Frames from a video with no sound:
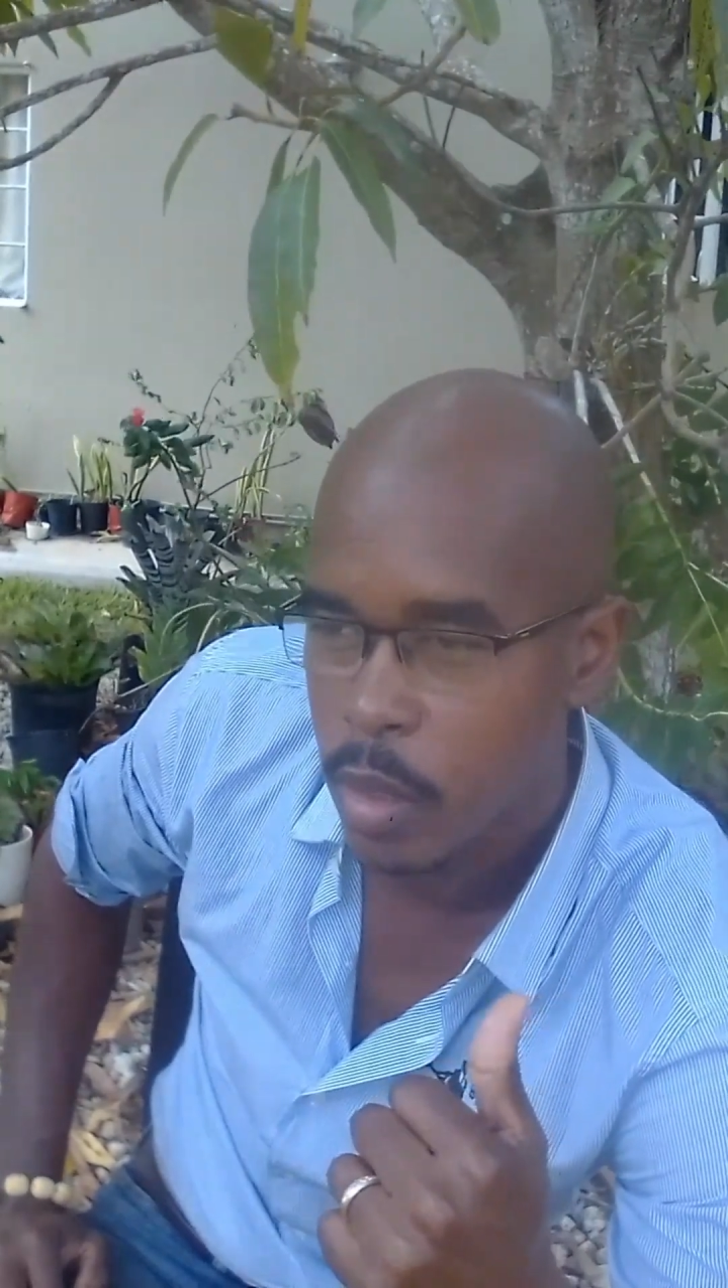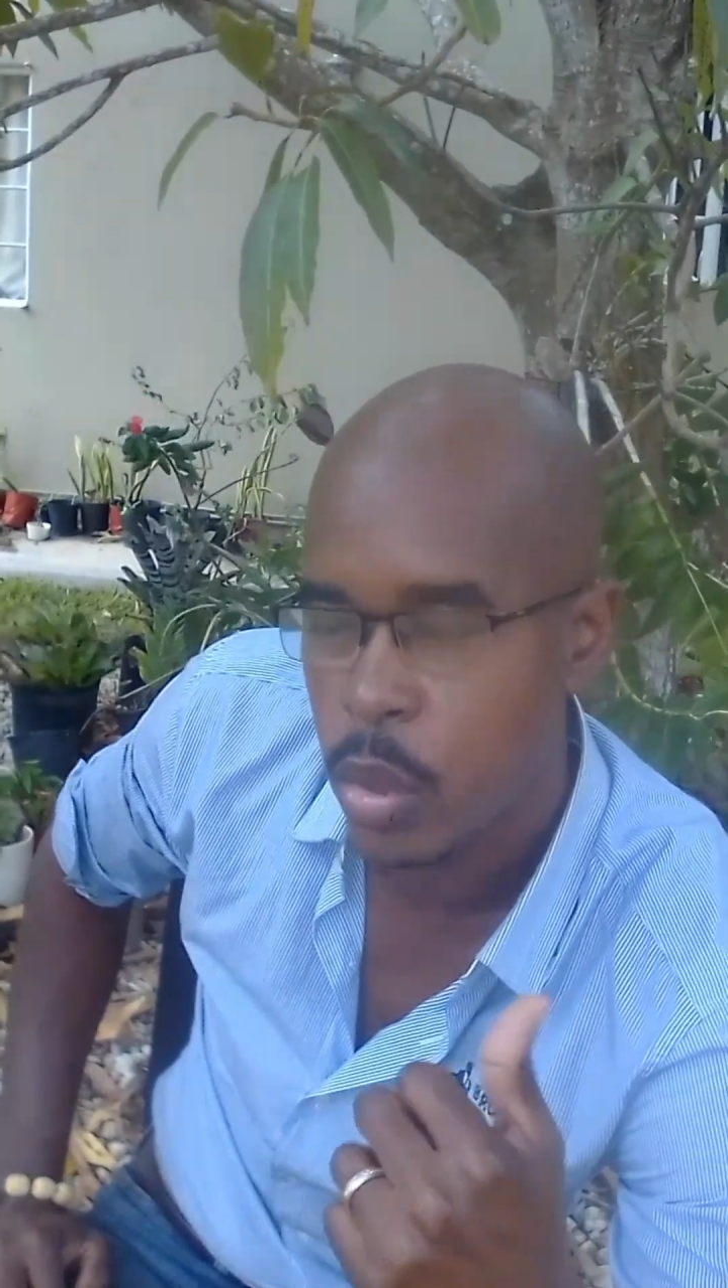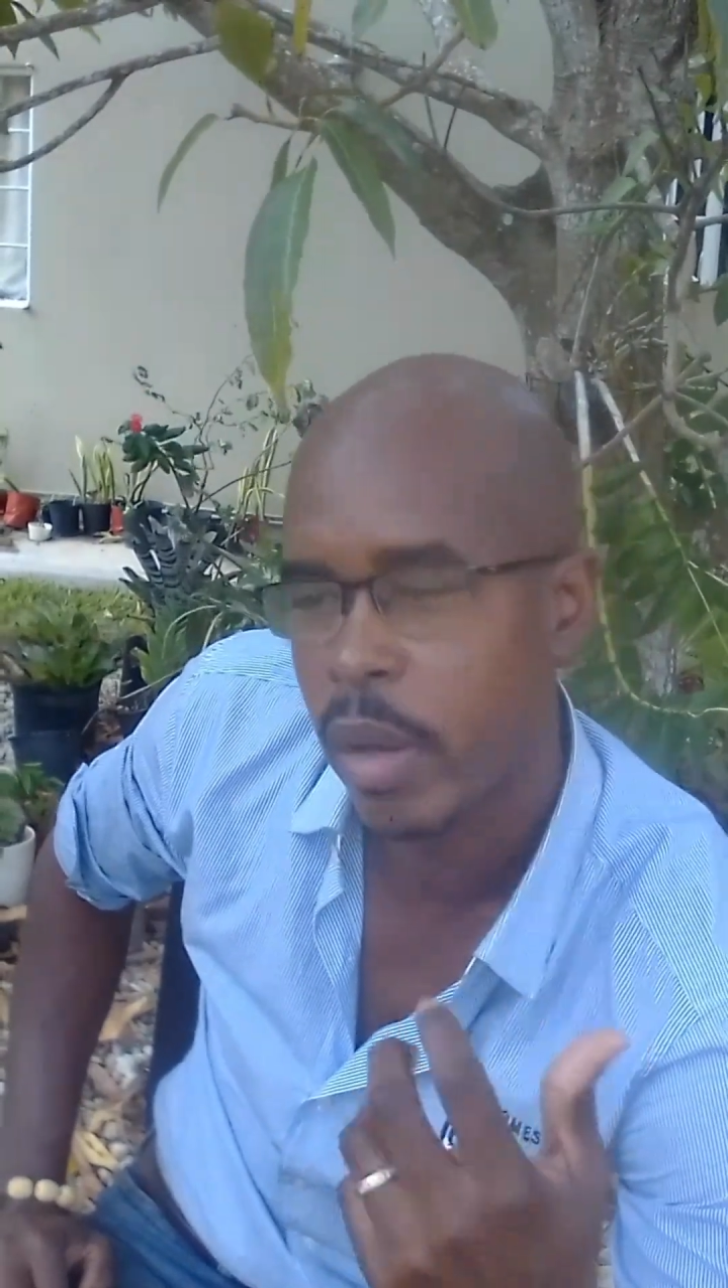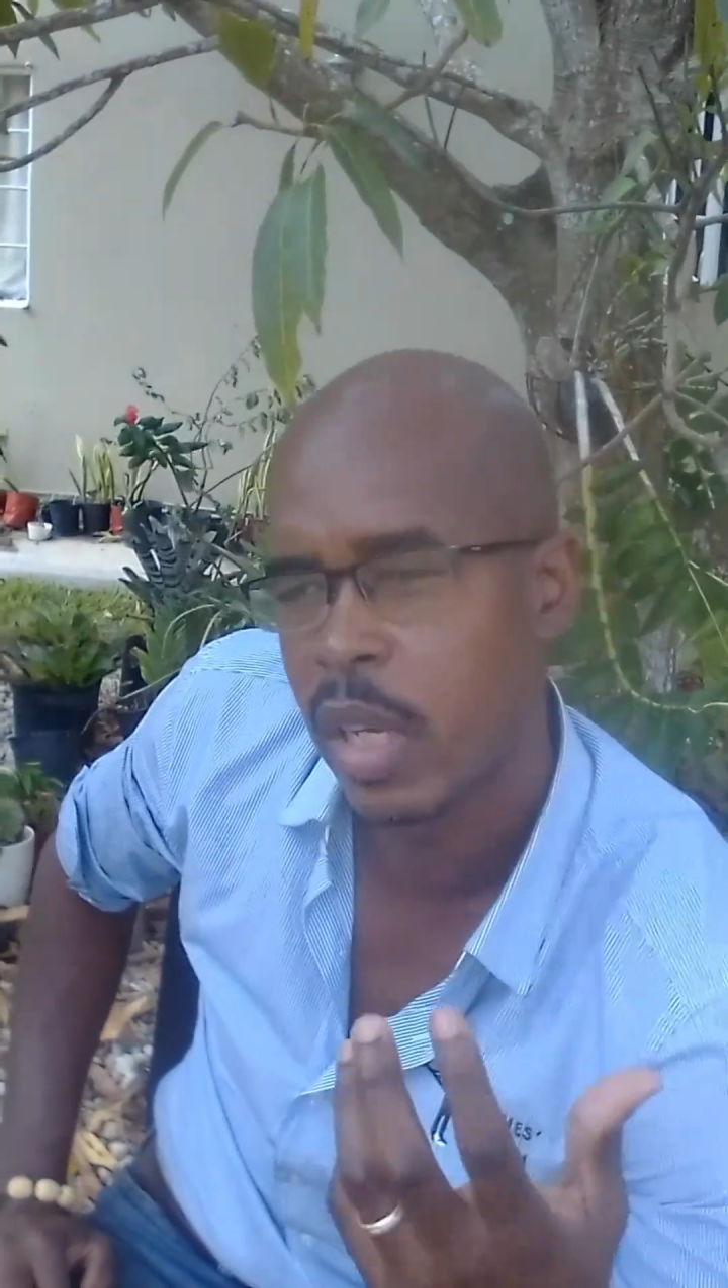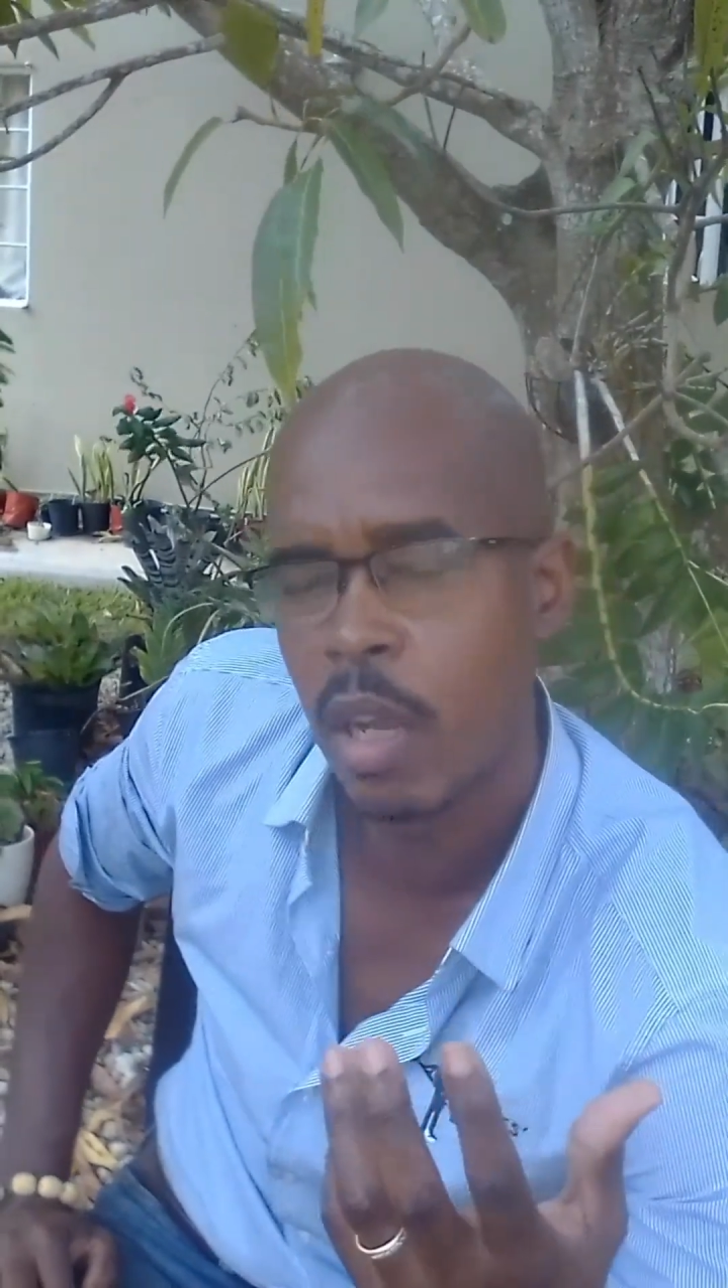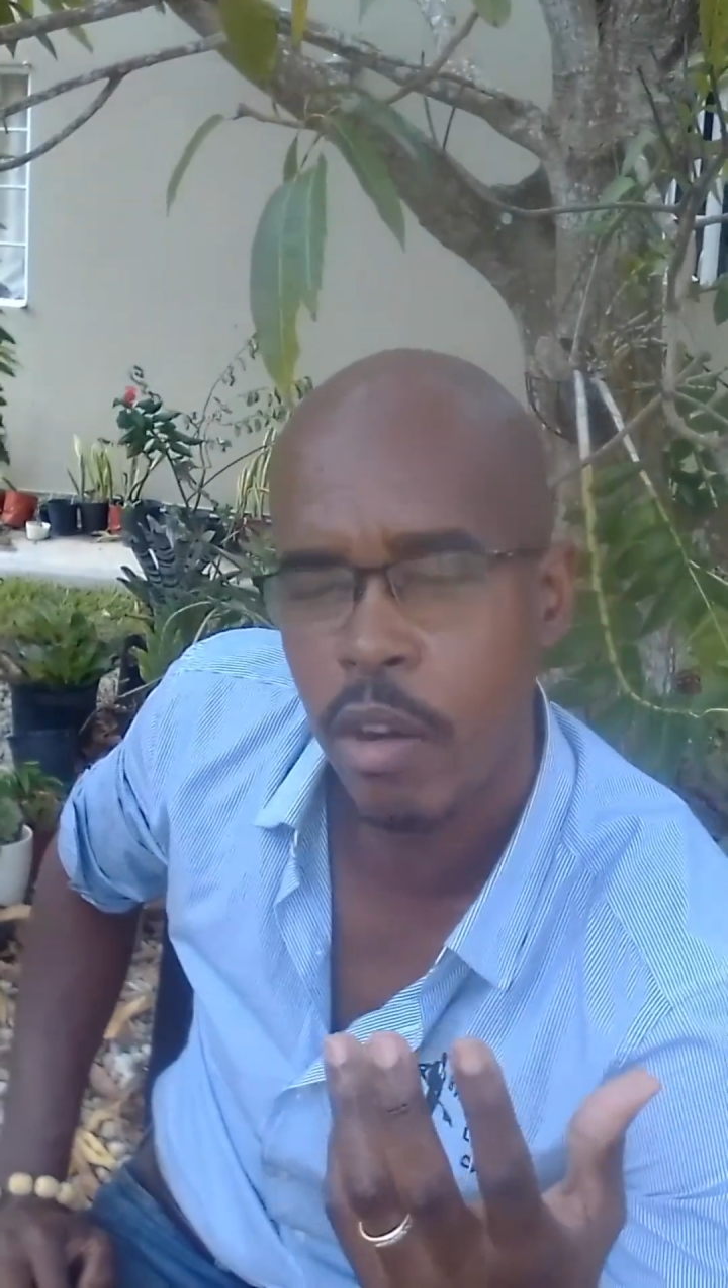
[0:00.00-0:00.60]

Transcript: So I would